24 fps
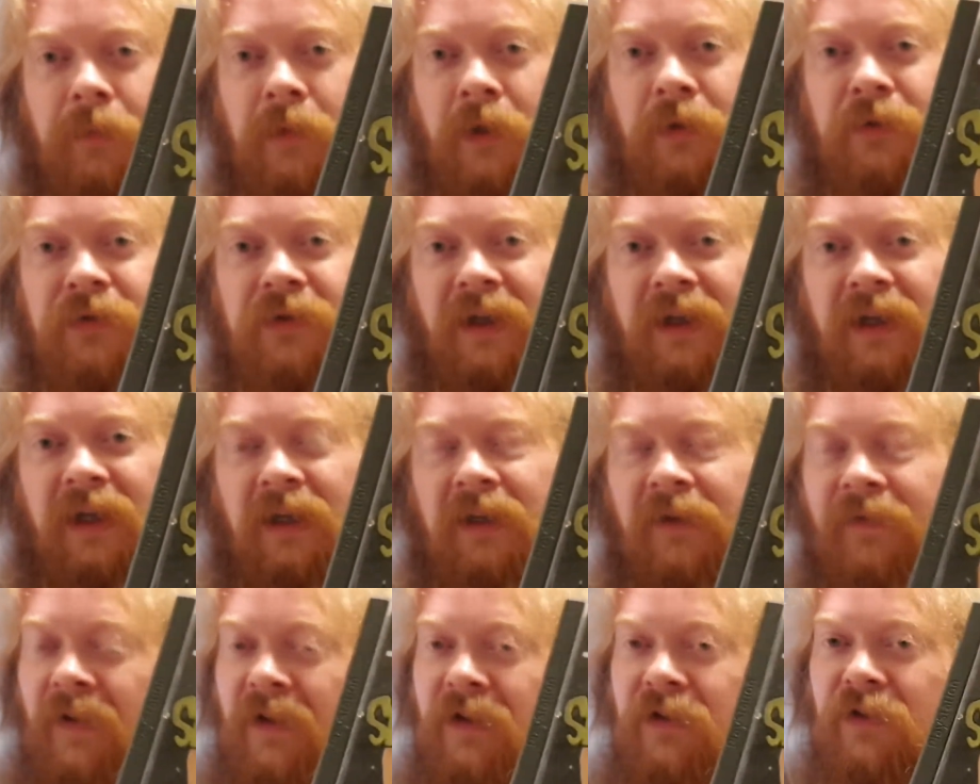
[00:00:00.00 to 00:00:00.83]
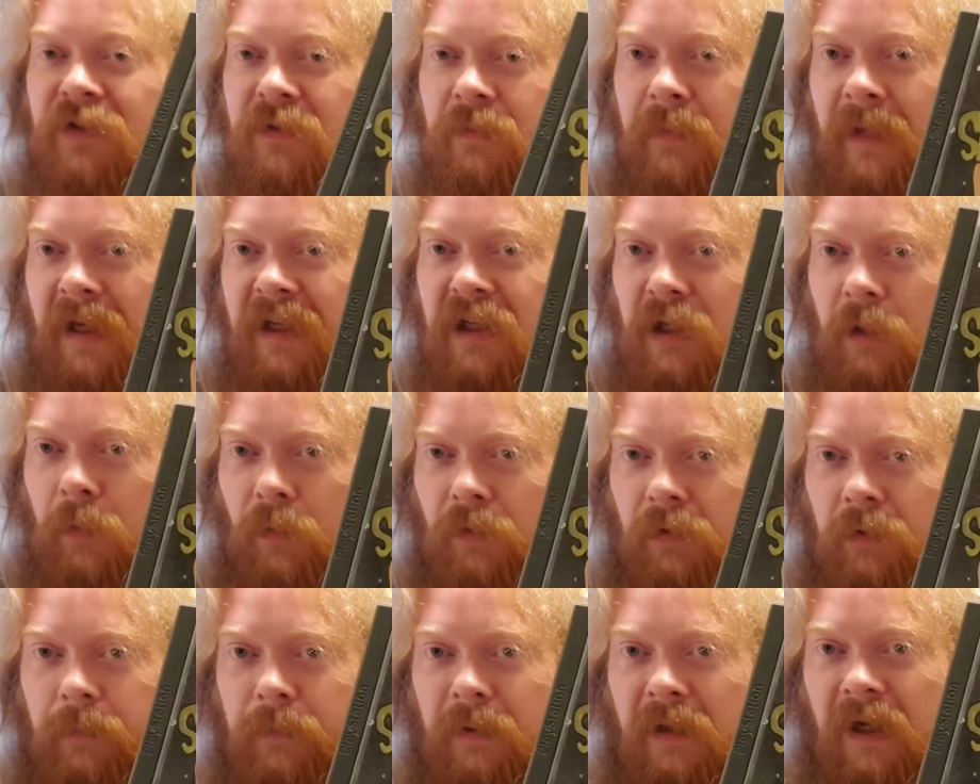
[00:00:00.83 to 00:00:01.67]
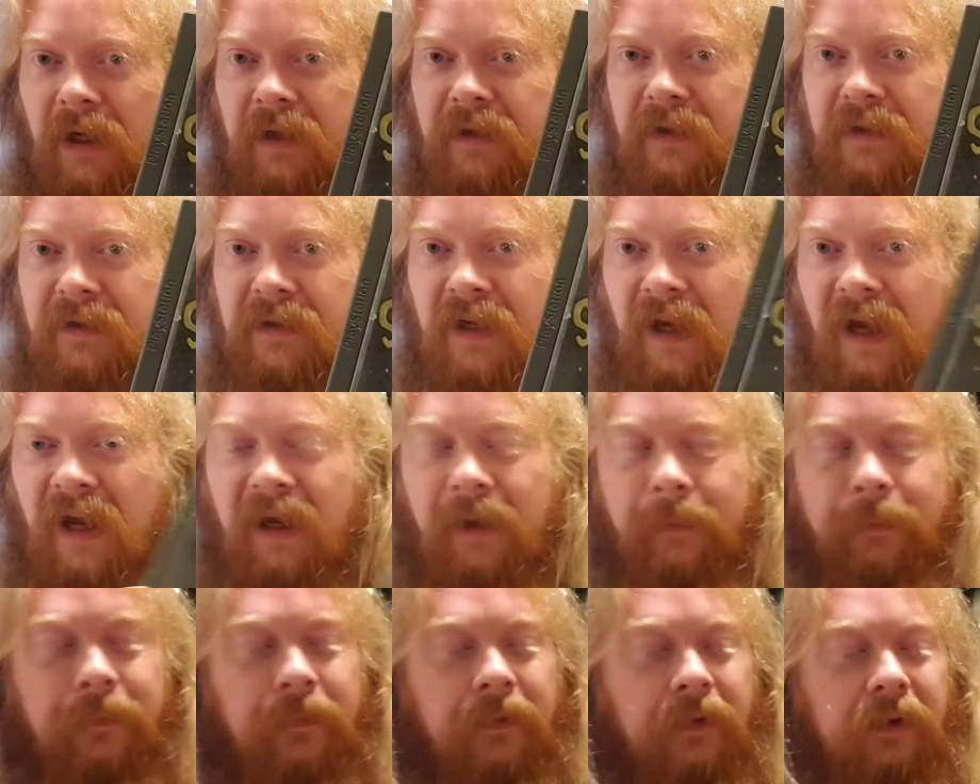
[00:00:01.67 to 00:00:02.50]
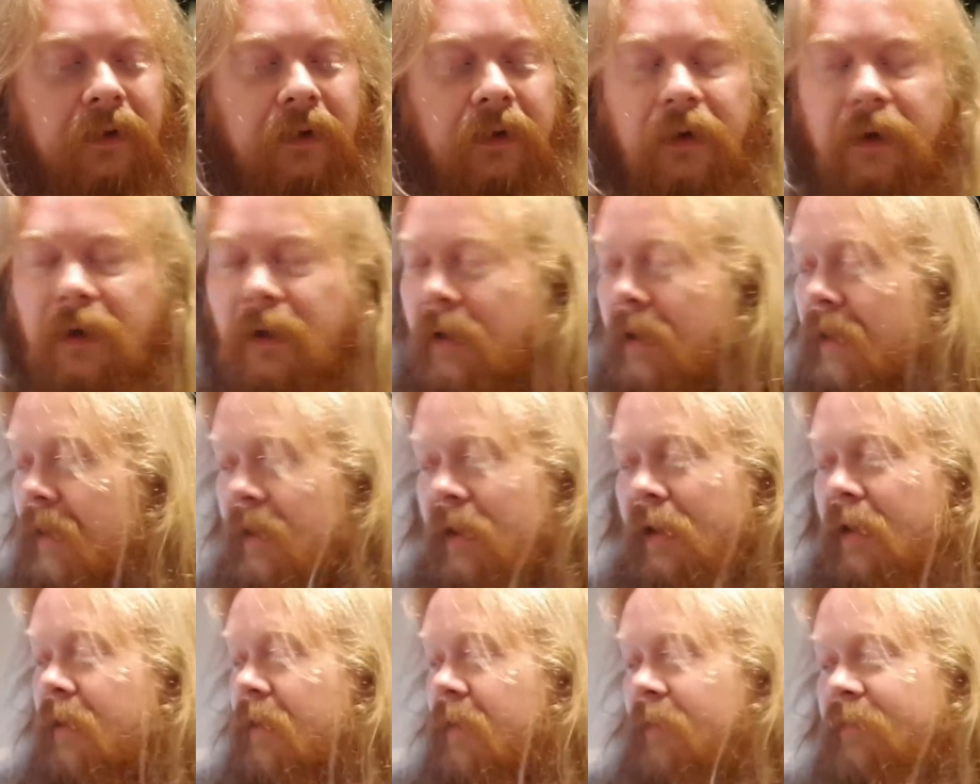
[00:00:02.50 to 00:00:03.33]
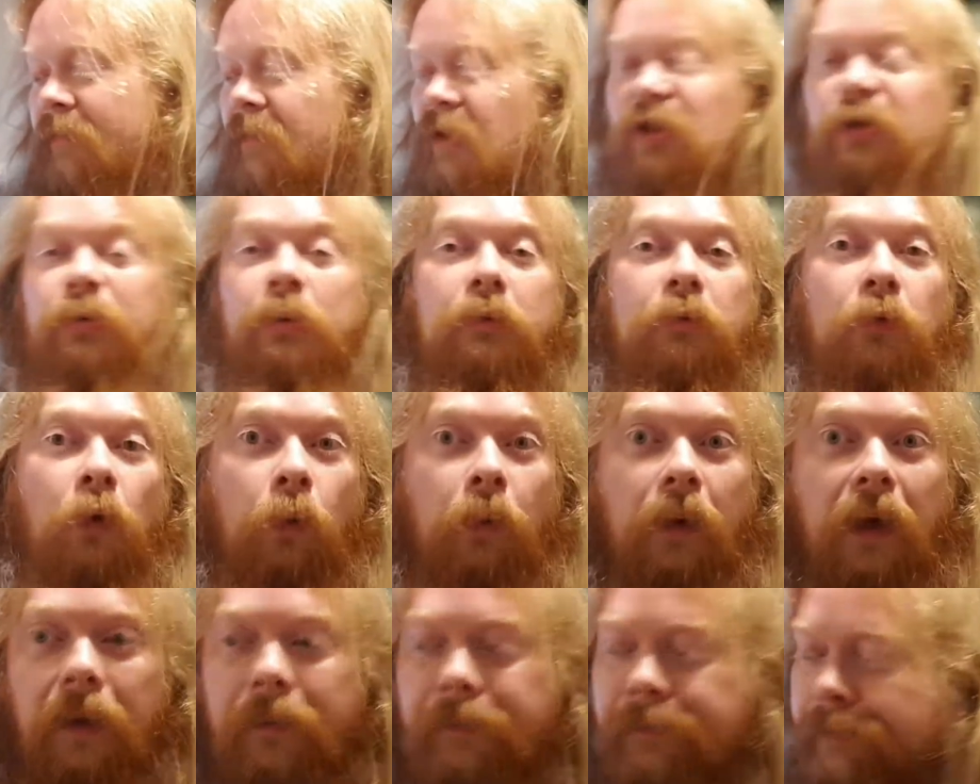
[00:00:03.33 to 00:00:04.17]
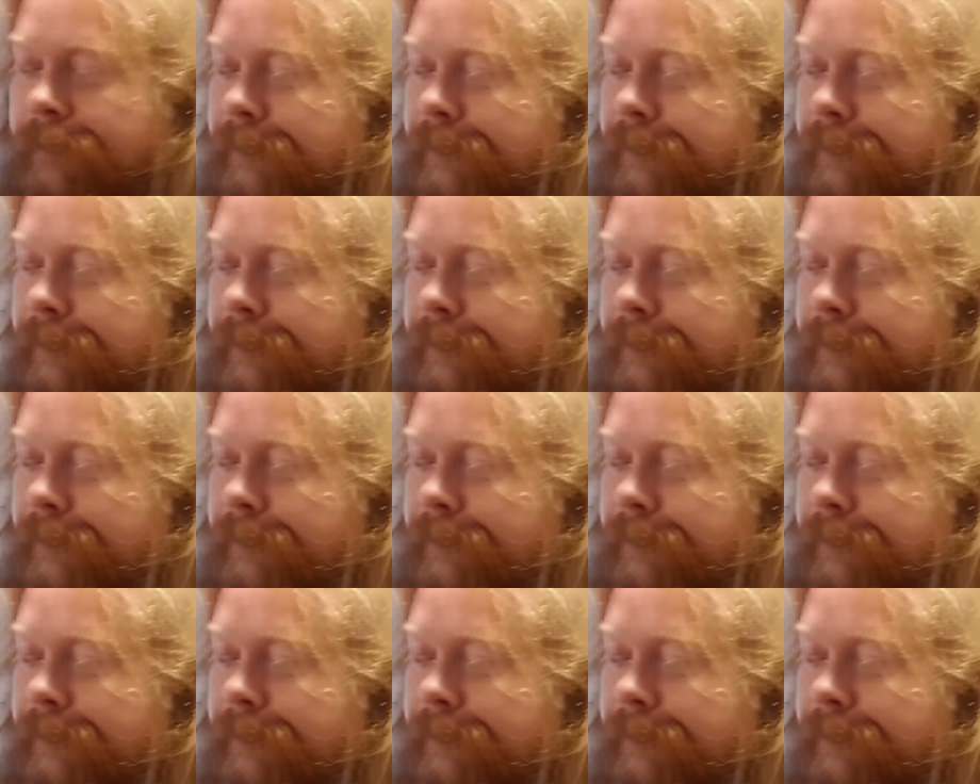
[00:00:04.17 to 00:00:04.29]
music, and if it doesn't make you want to play this game, there's something wrong with you.